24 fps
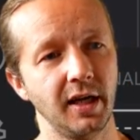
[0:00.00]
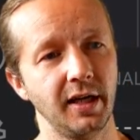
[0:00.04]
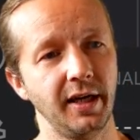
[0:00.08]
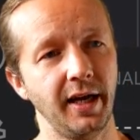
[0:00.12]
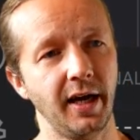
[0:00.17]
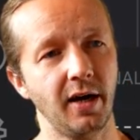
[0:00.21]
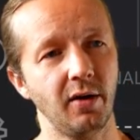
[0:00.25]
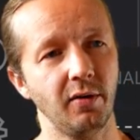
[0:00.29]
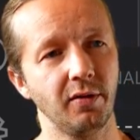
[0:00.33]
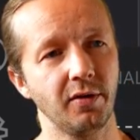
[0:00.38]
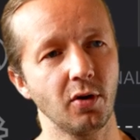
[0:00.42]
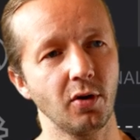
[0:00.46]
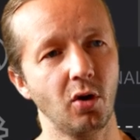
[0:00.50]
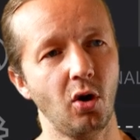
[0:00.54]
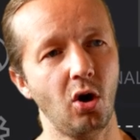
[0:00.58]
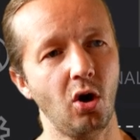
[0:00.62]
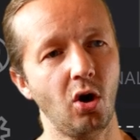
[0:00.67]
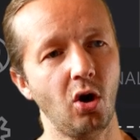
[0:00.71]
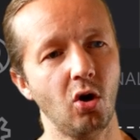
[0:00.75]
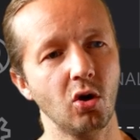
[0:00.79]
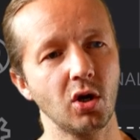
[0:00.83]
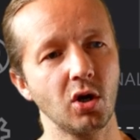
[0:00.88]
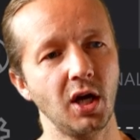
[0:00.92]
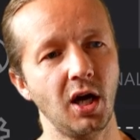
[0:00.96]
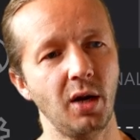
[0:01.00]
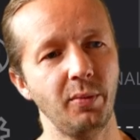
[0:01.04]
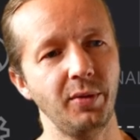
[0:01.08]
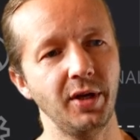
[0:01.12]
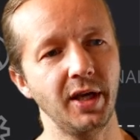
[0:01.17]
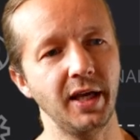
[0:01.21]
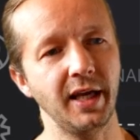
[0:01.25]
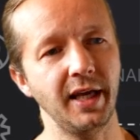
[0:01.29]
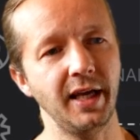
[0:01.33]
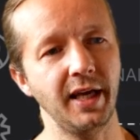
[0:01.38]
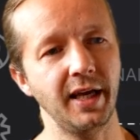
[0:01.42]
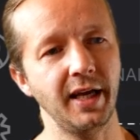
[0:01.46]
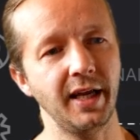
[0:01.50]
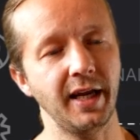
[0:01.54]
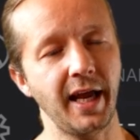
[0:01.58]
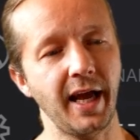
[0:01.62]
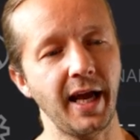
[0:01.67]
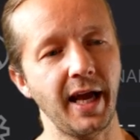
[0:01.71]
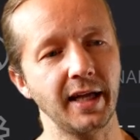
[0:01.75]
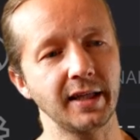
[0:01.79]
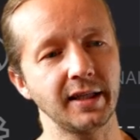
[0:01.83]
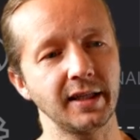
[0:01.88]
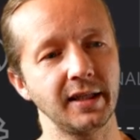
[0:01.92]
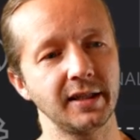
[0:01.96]
Now, they're all coming in
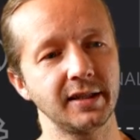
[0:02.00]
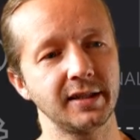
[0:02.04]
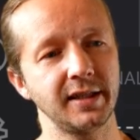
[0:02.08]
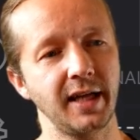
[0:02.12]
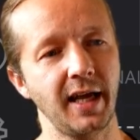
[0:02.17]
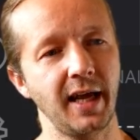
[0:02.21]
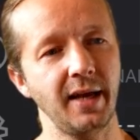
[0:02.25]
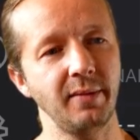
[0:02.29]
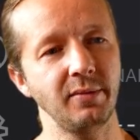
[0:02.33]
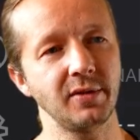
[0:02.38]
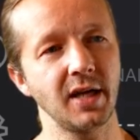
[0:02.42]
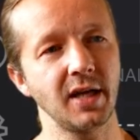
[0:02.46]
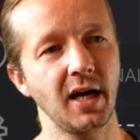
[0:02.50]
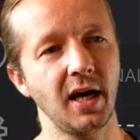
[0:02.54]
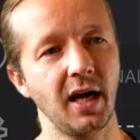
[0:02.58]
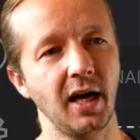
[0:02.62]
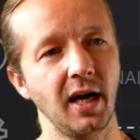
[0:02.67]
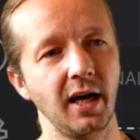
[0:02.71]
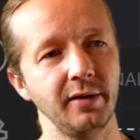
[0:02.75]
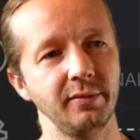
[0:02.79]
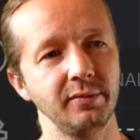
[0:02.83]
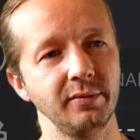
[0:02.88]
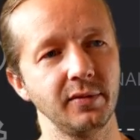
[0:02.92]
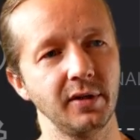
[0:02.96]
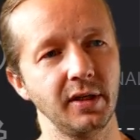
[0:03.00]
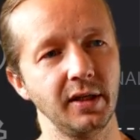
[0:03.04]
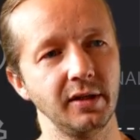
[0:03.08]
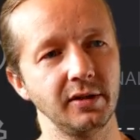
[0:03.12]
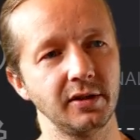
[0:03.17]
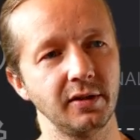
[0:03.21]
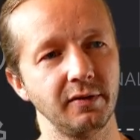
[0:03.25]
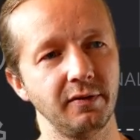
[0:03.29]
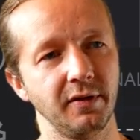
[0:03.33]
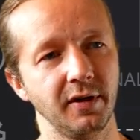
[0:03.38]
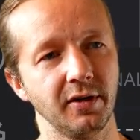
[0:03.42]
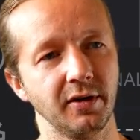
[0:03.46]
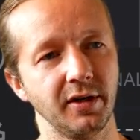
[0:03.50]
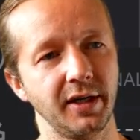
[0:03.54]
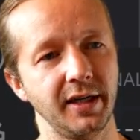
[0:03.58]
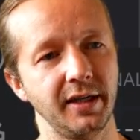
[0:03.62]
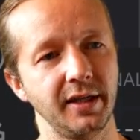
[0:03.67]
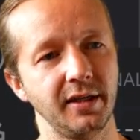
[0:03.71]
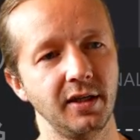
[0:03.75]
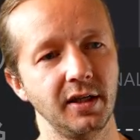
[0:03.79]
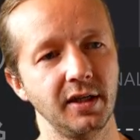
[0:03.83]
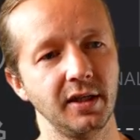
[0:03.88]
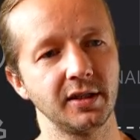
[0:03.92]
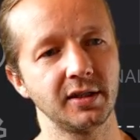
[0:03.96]
at the same time. It's a
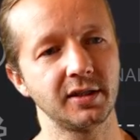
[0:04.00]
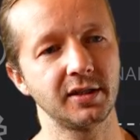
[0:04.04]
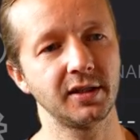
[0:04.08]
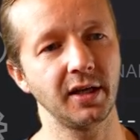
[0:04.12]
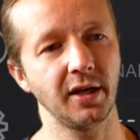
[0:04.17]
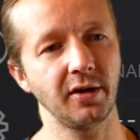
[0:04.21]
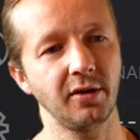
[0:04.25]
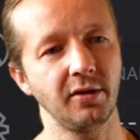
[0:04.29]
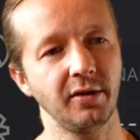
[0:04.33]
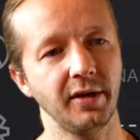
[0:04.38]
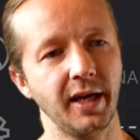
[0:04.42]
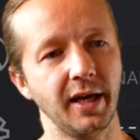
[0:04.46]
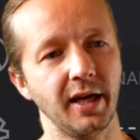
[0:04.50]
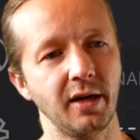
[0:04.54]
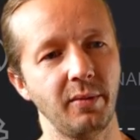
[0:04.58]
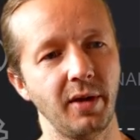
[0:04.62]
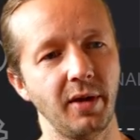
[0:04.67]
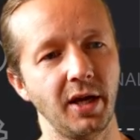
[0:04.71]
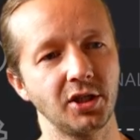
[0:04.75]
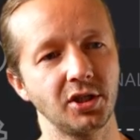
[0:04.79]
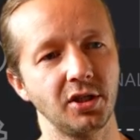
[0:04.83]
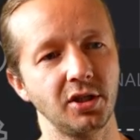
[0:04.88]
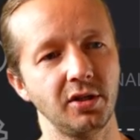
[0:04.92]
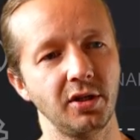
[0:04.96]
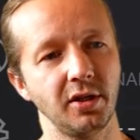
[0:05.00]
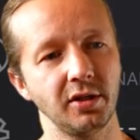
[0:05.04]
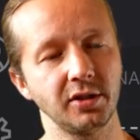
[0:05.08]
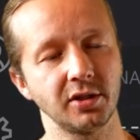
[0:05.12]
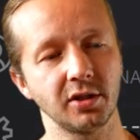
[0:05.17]
very subtle animation.